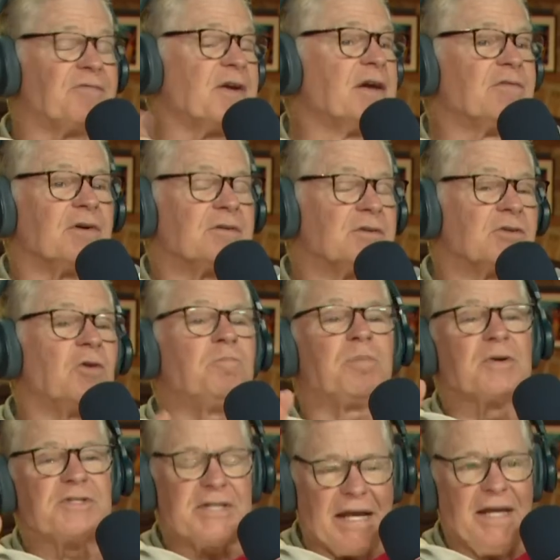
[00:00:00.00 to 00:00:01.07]
a favor, don't
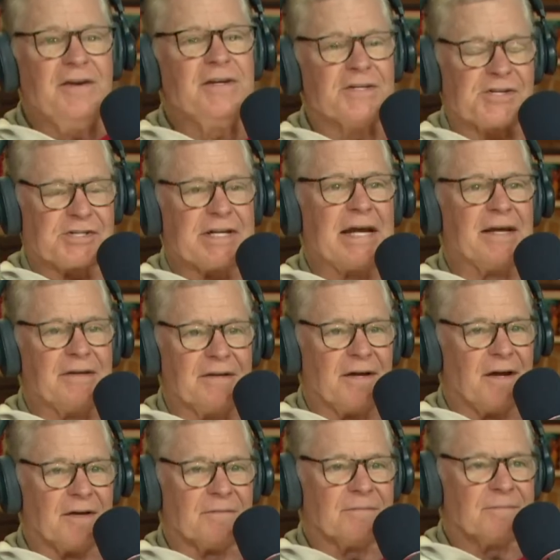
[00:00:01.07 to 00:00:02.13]
pretend to stand
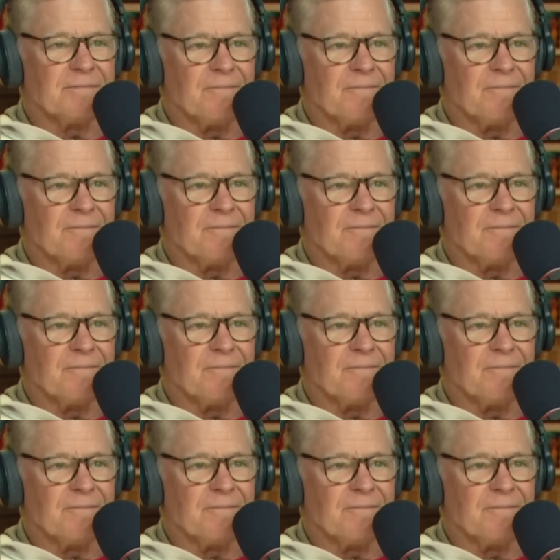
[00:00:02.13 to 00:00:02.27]
on them.